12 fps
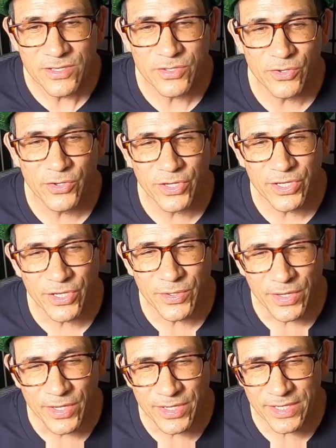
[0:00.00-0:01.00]
You're gonna
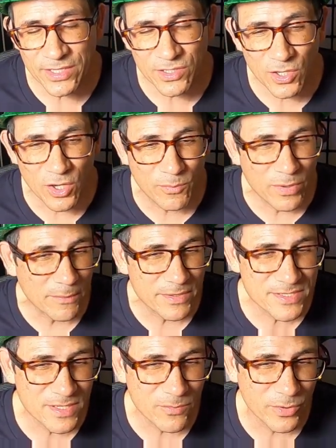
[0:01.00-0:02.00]
uh, get a call
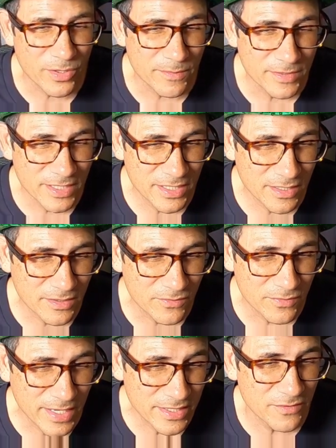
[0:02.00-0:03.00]
probably somewhere the beginning
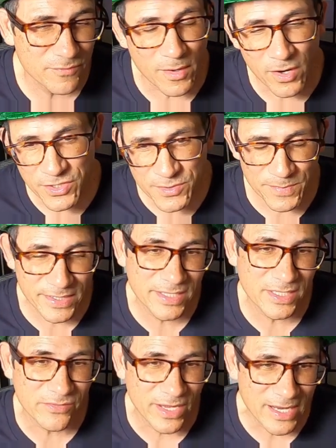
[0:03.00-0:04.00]
of, end of March,
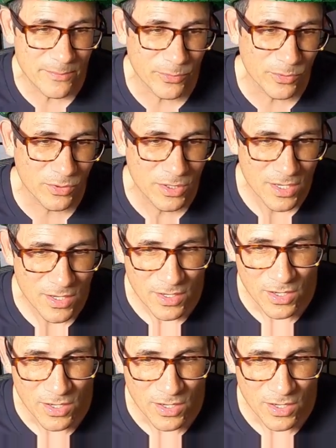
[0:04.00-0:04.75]
beginning of April.